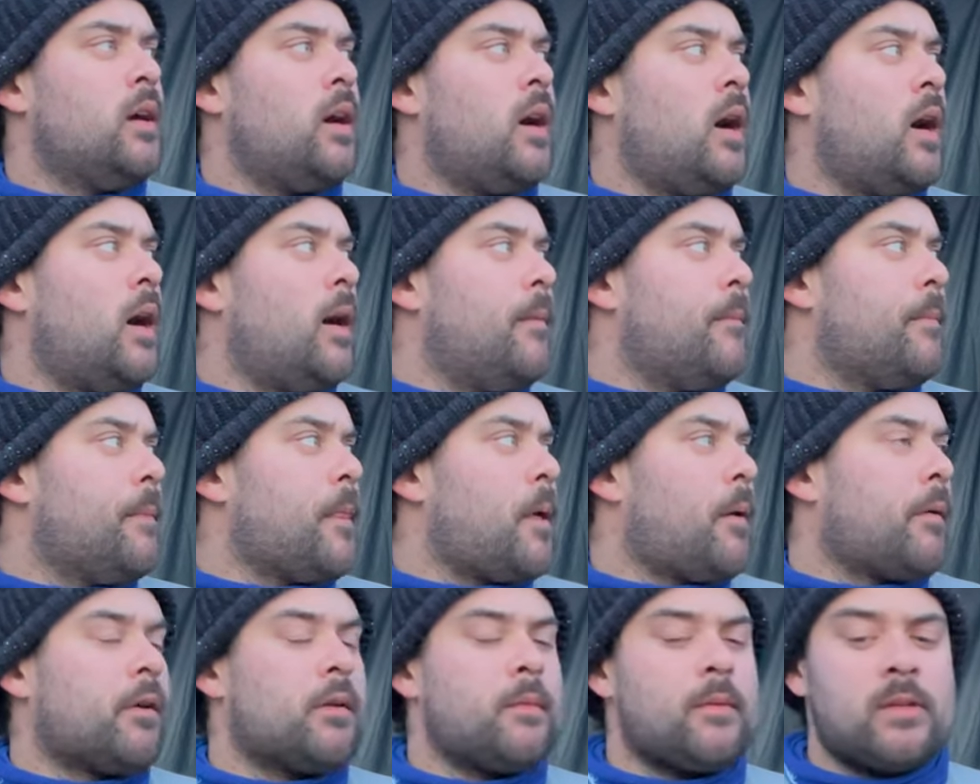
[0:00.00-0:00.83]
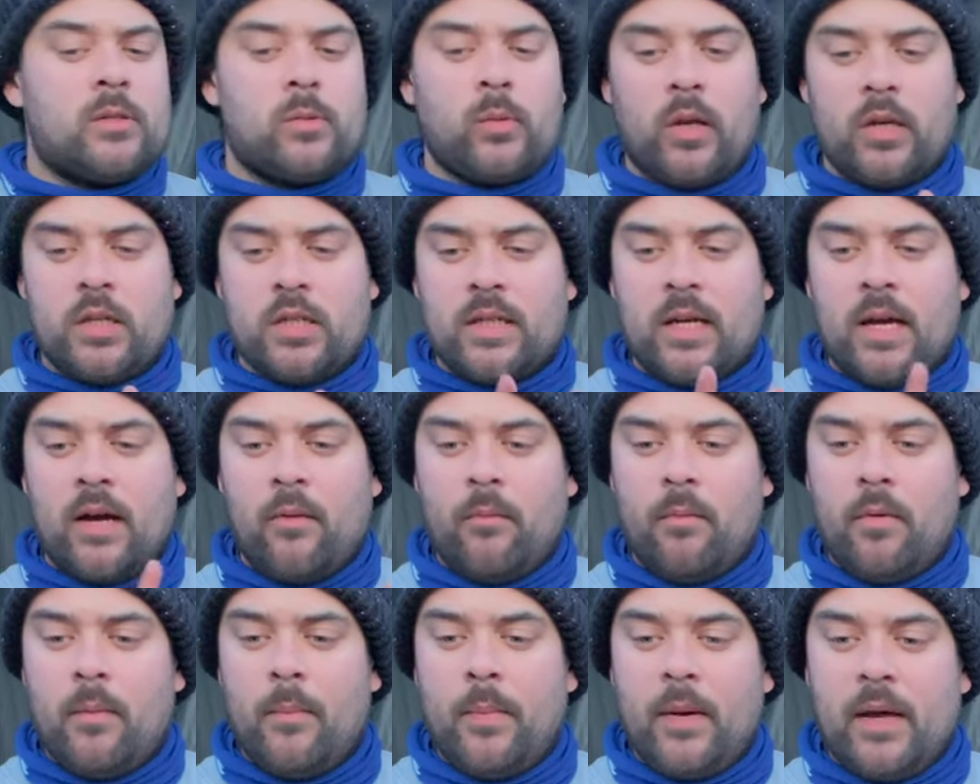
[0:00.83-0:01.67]
I'm going to be switching
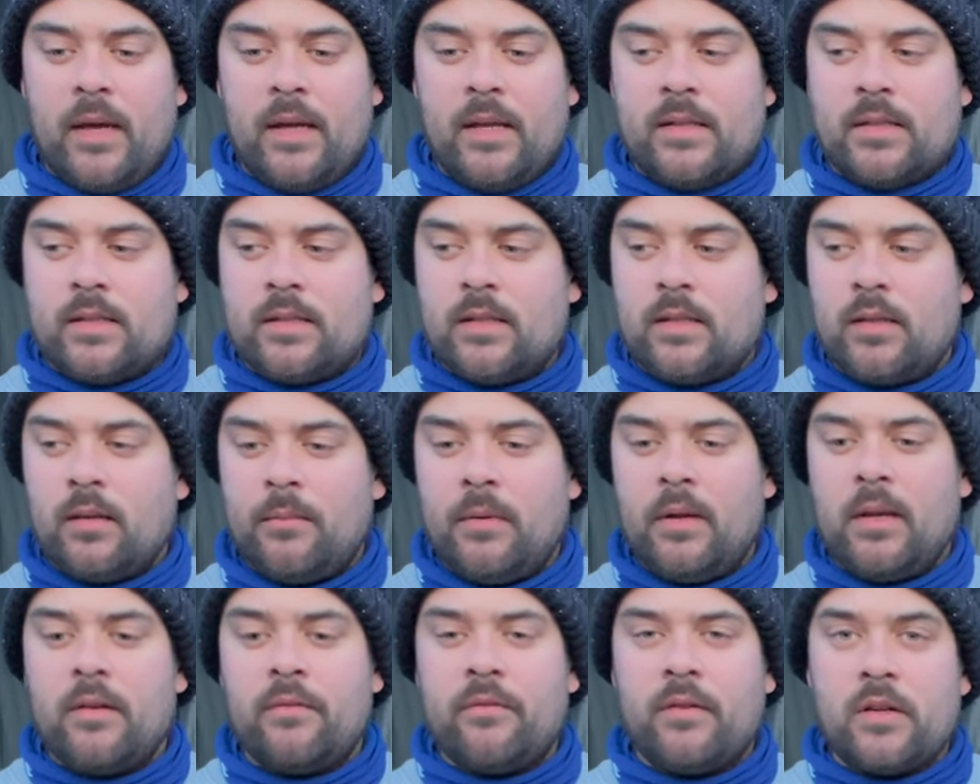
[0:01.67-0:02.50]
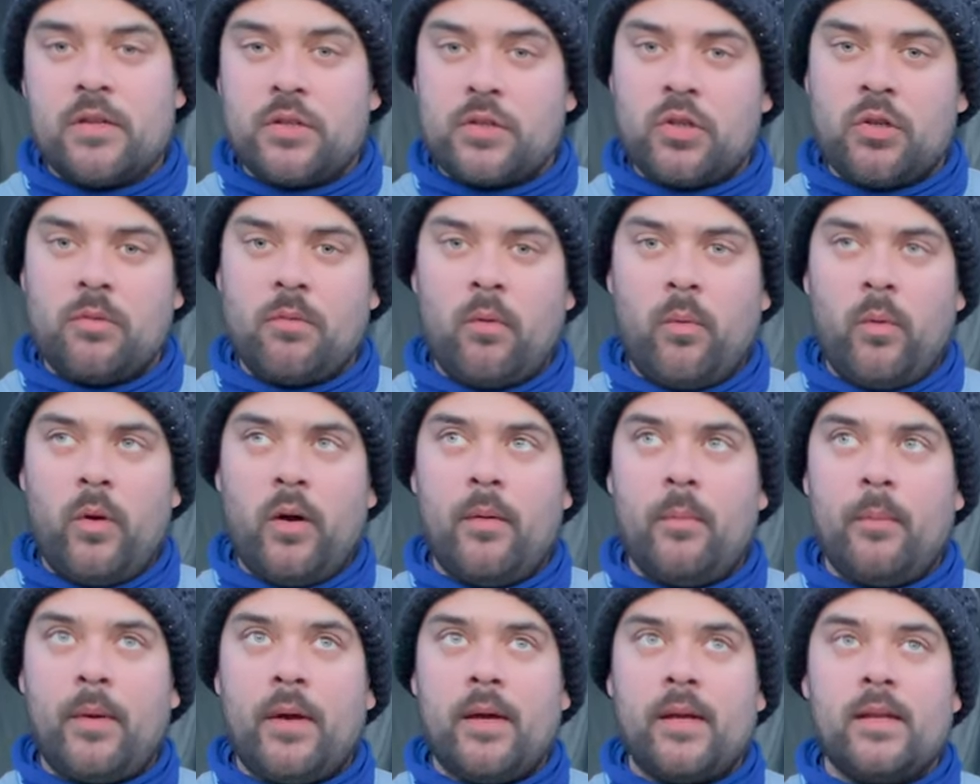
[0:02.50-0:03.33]
out my baits, mini fish through my
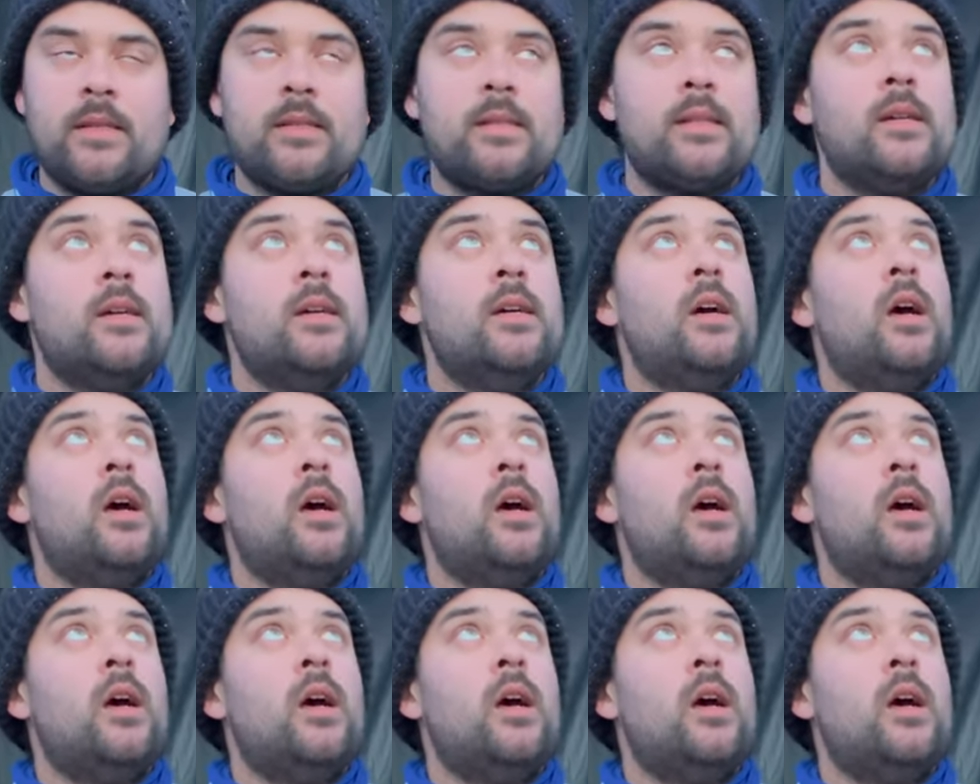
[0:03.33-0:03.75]
worm baits.